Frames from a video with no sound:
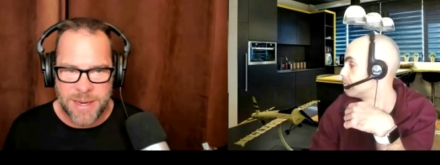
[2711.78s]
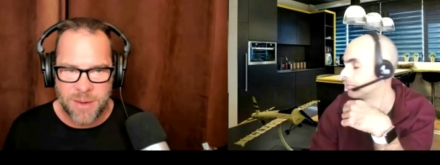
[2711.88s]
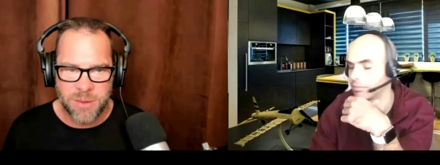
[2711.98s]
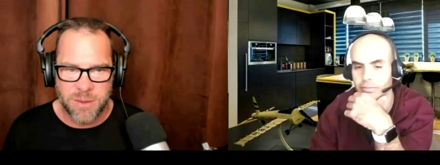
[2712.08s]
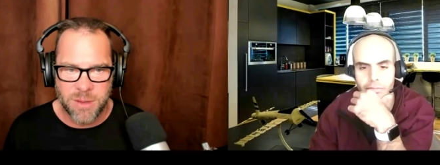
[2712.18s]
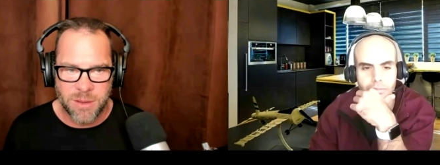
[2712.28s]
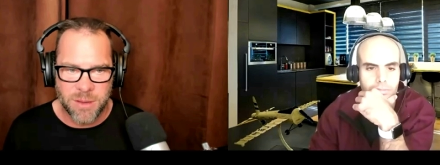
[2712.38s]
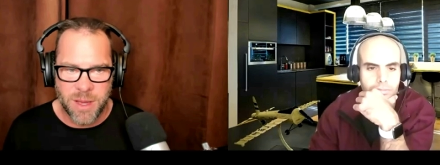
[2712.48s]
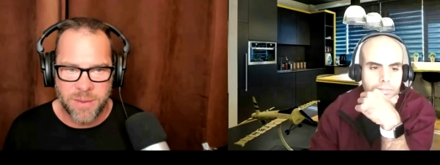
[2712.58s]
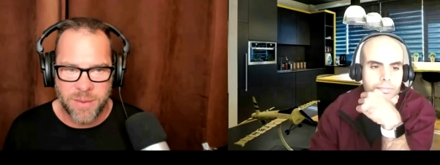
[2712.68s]
Speaker 1: down a, a
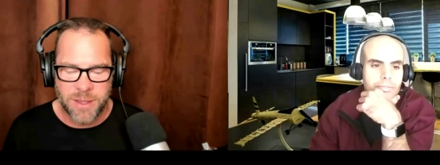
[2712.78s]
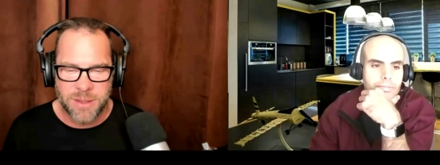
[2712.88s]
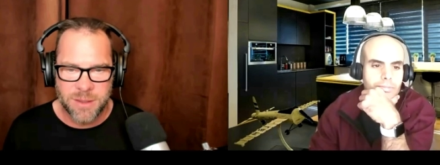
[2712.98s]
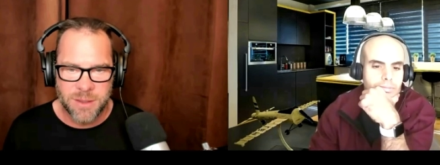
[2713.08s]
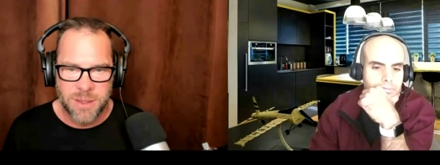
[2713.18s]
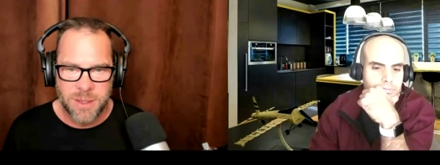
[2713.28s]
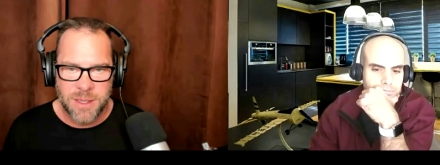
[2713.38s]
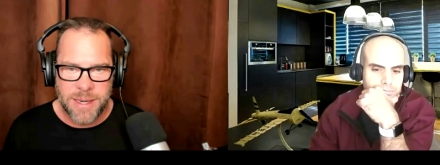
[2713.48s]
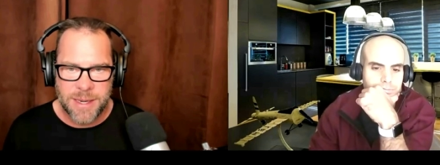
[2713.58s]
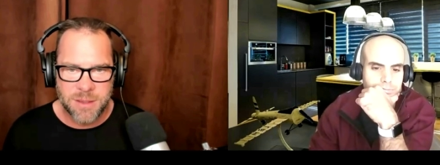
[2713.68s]
lot of this
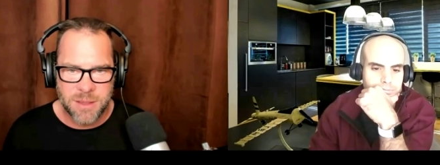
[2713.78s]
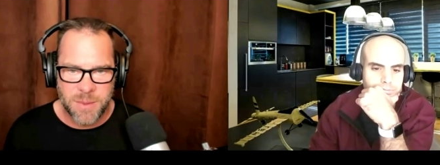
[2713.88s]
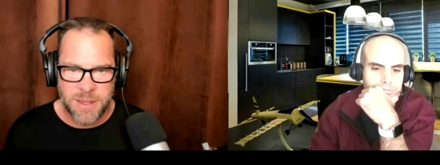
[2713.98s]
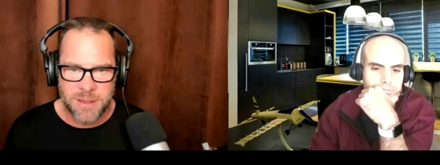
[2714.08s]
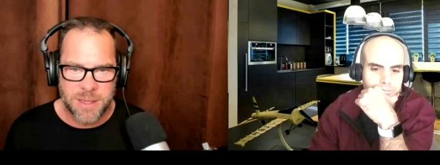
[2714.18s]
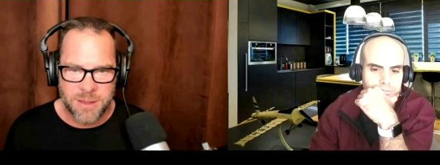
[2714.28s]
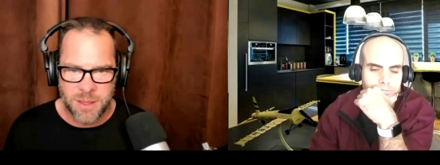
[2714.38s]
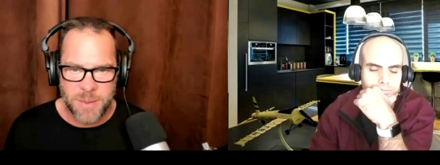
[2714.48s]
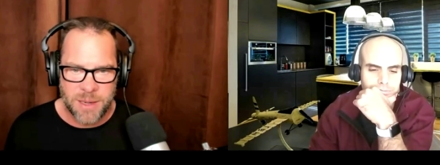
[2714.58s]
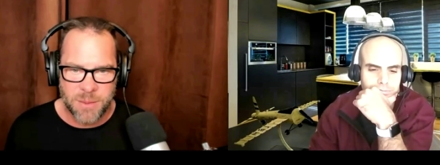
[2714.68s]
and some of these
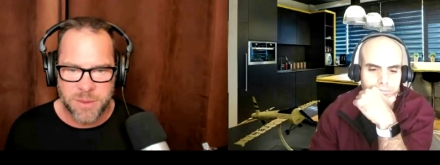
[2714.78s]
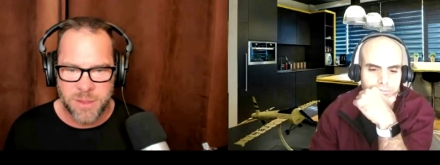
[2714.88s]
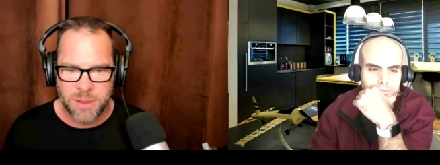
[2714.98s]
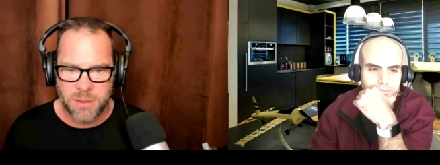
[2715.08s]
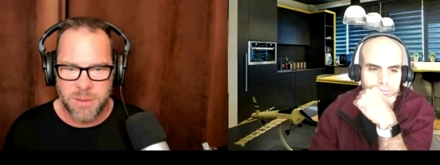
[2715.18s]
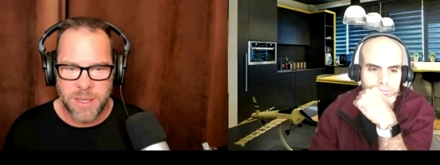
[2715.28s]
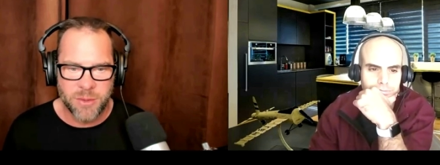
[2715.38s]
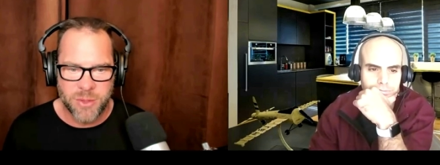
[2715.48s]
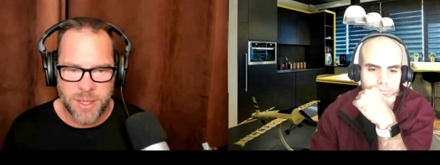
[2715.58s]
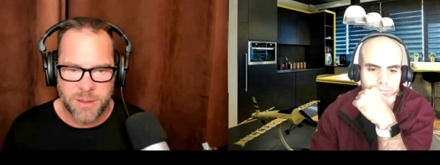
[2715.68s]
things I'm able to
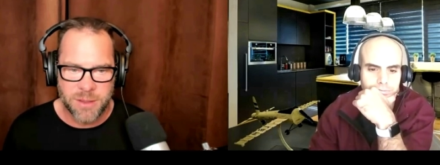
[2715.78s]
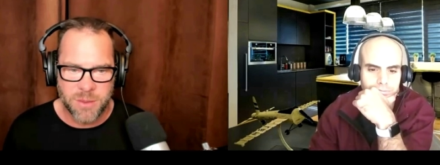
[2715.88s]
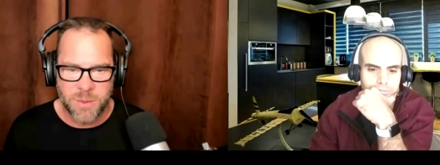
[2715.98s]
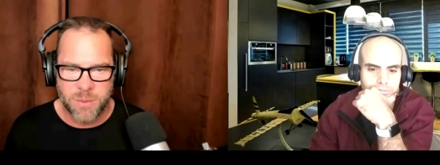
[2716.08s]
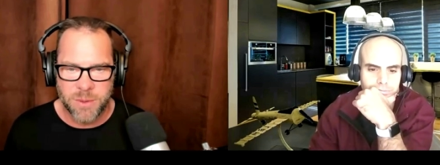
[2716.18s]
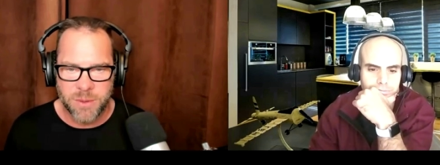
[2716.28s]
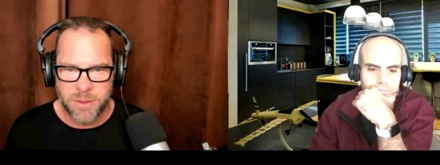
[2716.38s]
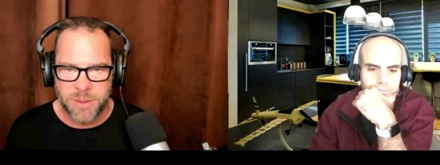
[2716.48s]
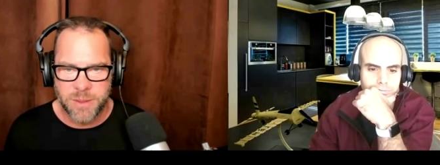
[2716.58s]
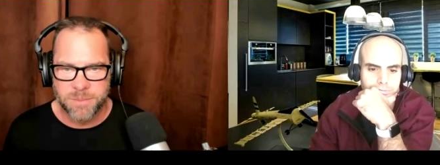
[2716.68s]
interject into what we're
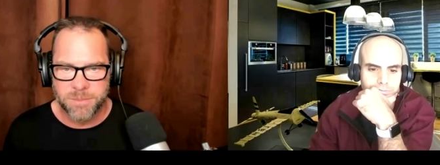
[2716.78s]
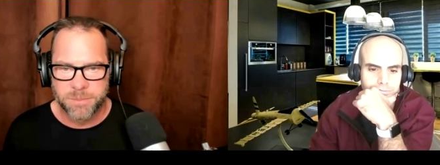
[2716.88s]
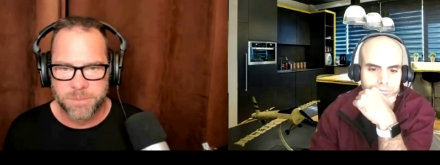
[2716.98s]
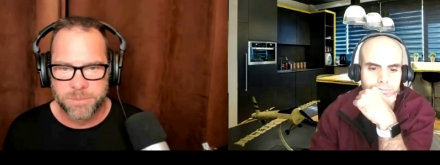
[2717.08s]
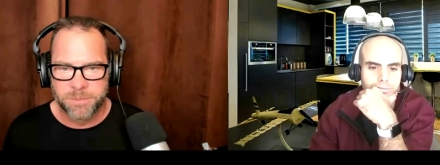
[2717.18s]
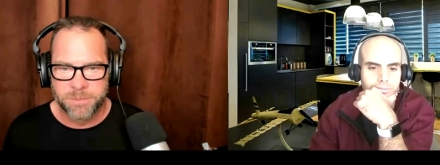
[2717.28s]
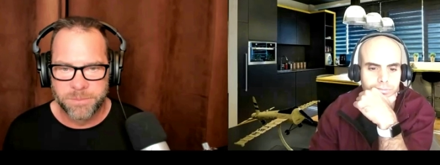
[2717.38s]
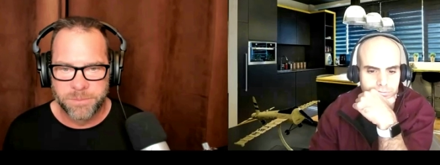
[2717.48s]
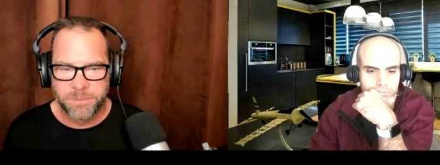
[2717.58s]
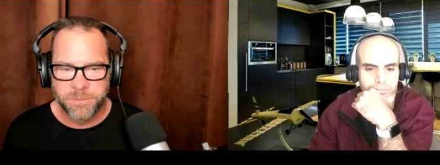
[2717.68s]
doing.
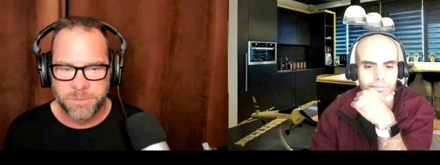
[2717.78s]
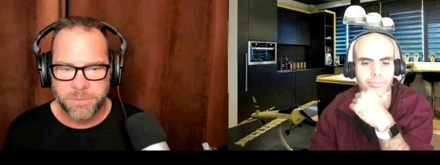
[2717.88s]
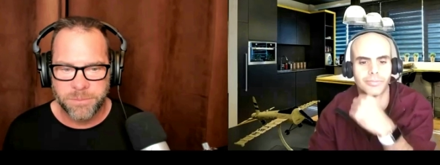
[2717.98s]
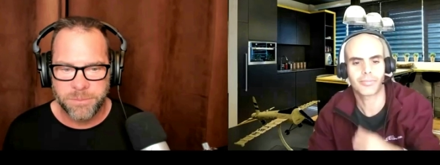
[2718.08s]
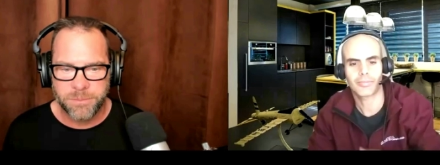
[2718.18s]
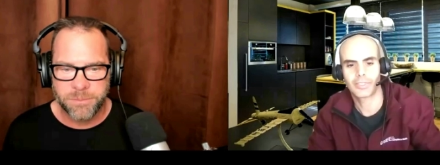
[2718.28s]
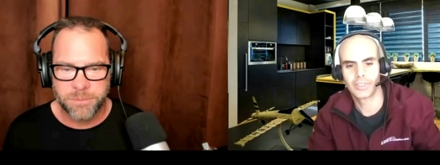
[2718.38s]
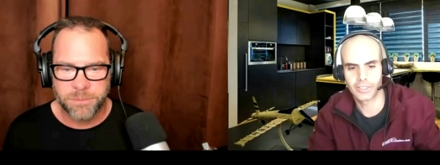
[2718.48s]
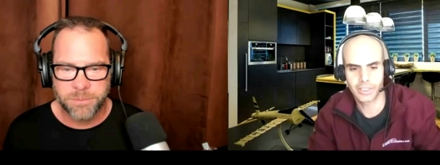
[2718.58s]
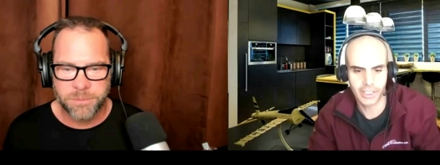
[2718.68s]

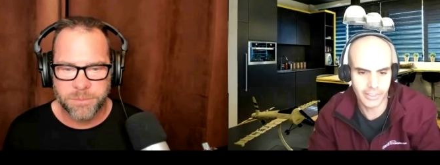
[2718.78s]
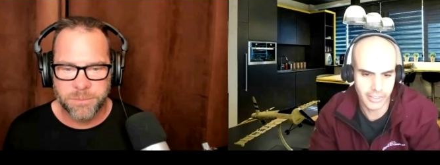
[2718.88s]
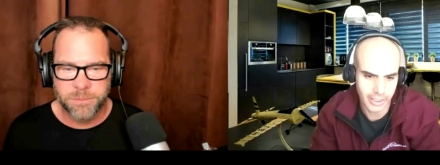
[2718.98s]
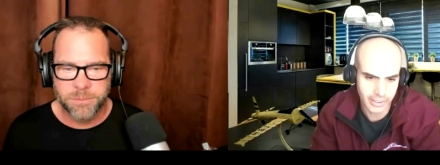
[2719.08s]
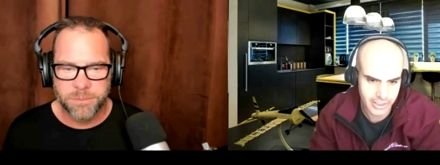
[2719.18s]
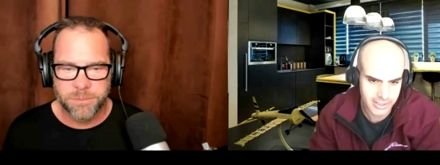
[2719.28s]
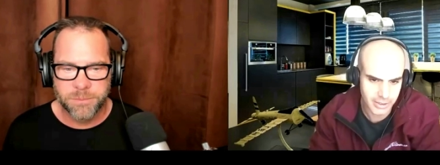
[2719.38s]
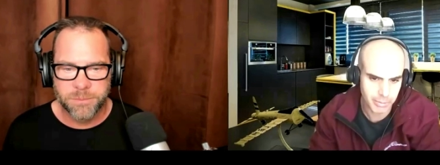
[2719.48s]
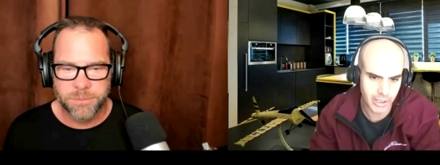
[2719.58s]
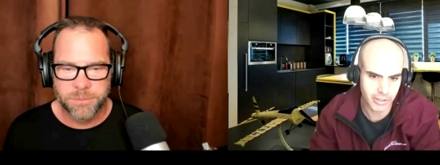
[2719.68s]
Speaker 2: Mm-hmm. Okay, that, uh,
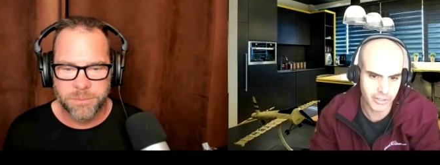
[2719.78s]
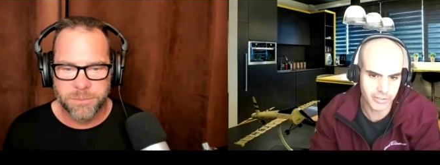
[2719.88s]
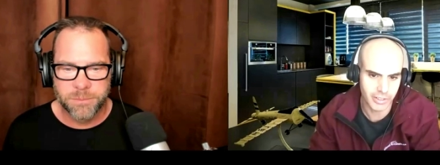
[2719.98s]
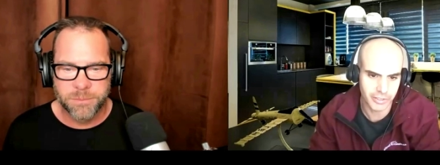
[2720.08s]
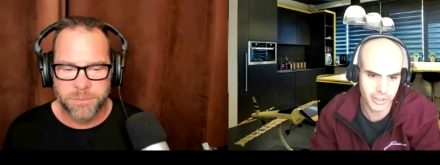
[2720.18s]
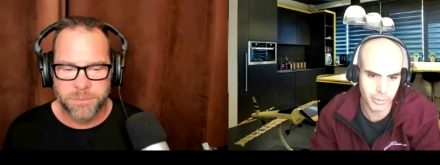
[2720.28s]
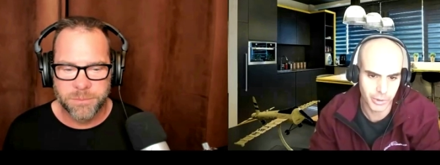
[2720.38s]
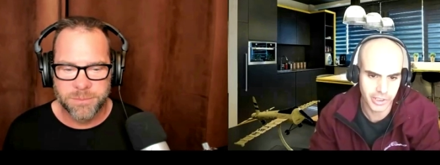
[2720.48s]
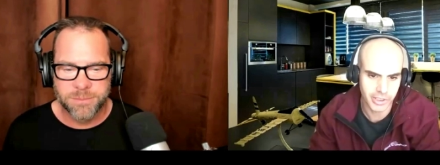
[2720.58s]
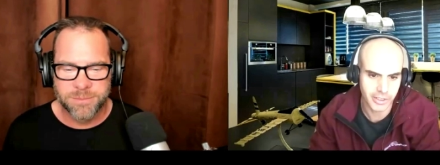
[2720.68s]
that's the power of, of
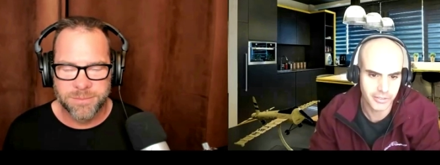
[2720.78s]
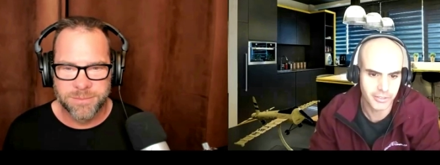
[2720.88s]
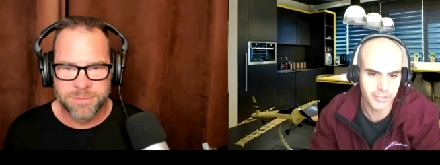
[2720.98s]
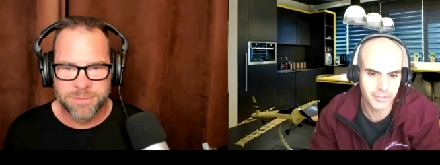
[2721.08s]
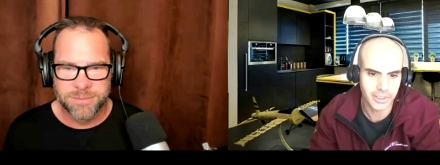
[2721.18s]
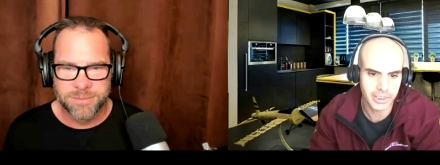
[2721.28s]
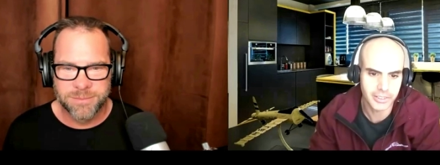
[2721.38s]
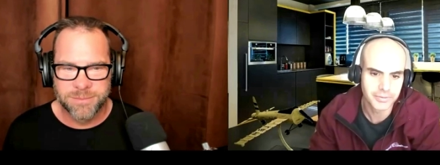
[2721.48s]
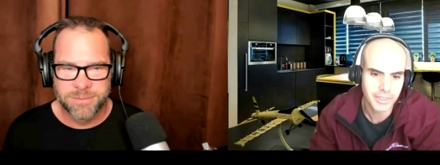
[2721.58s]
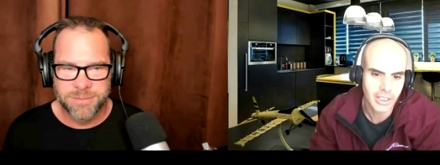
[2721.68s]
community,
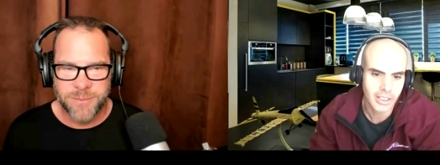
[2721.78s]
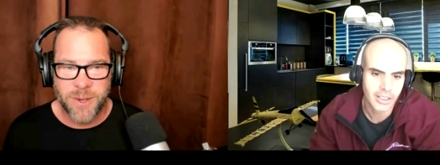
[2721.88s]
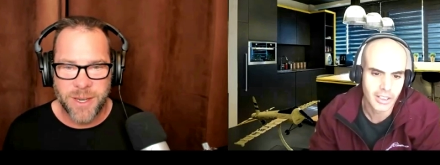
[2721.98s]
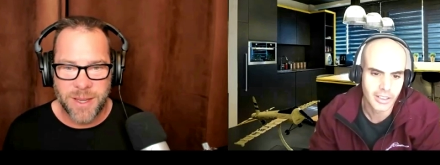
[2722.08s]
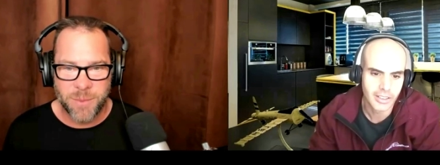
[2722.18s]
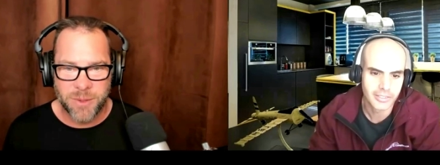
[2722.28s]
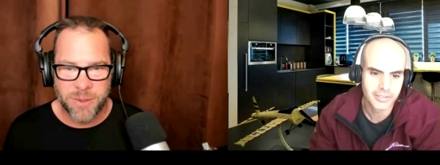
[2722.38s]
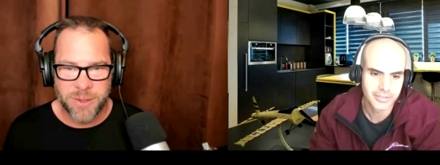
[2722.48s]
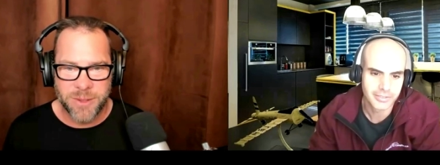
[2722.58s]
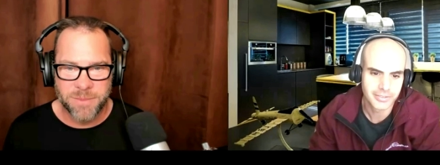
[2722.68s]
right?
Speaker 1: Right,
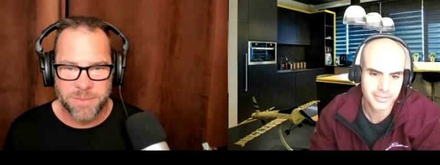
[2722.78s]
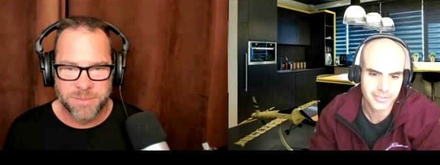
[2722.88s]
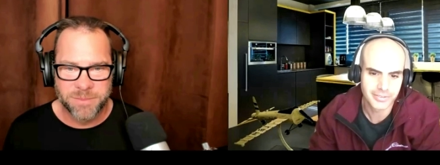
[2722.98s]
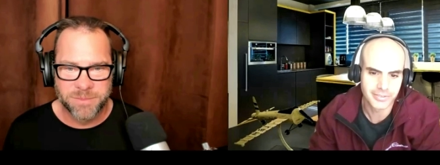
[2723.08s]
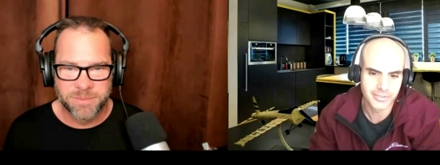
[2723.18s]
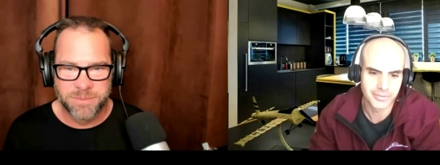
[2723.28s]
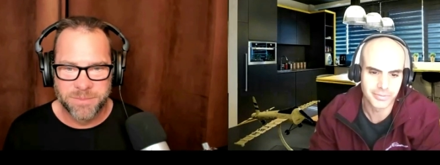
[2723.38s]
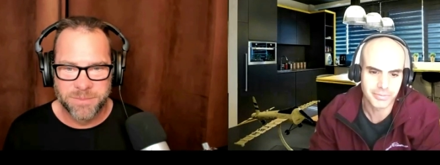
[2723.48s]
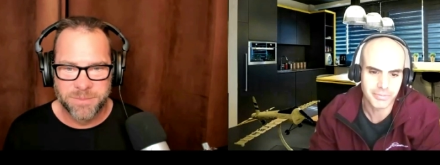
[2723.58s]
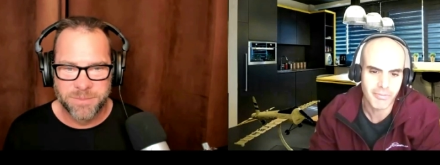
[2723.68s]
absolutely.
Speaker 2: Mm-hmm.